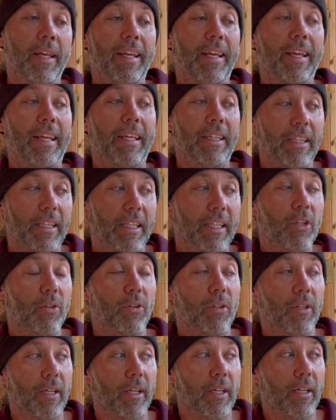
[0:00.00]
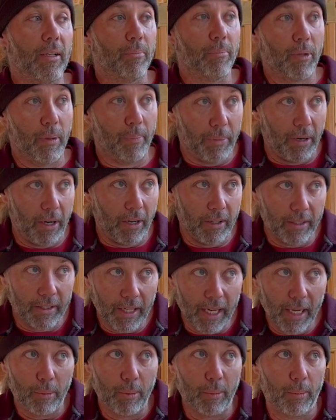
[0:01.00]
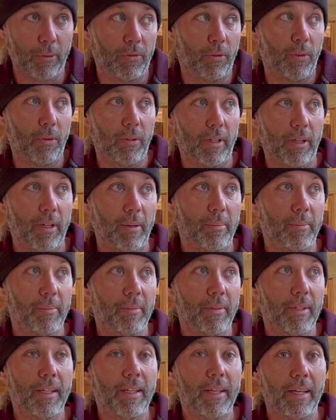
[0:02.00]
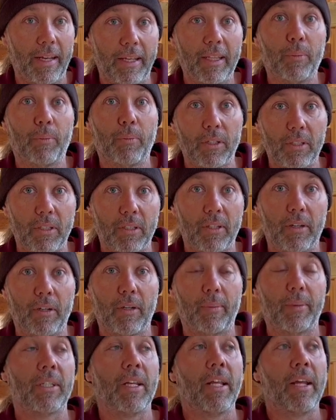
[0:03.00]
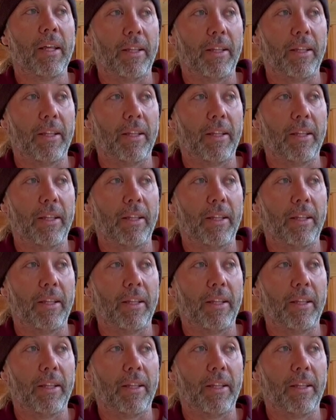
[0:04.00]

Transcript: He literally prepared a table before them in the presence of their enemies.